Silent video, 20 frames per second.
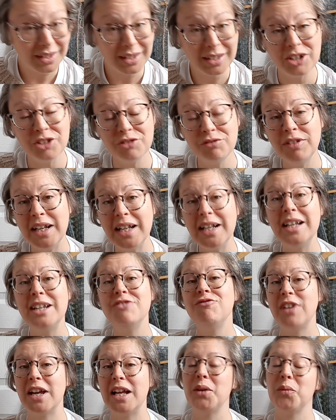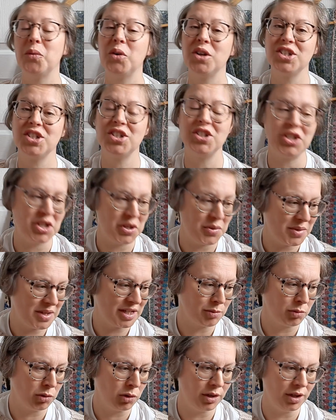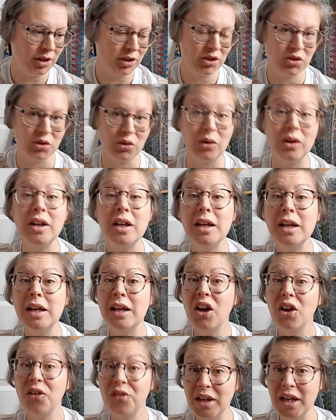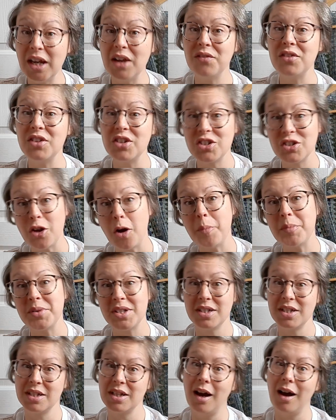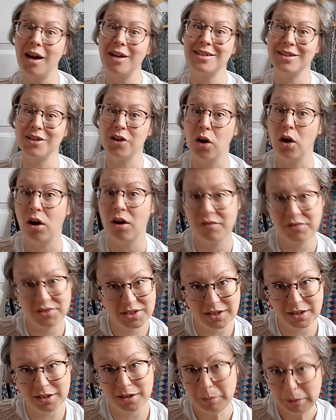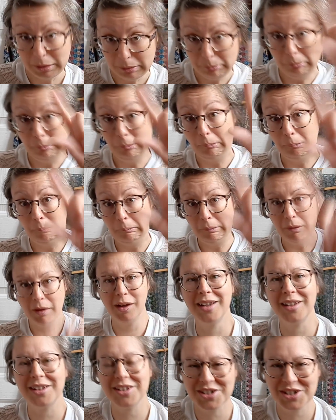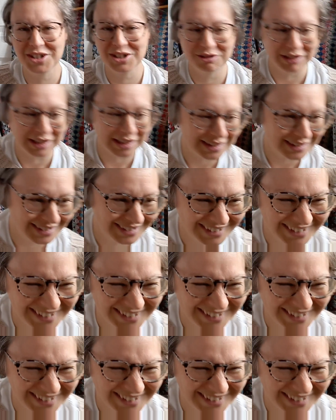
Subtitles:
I really, really wanted to do it this morning, so forgive the stops and starts, the coughs, the hit the screen.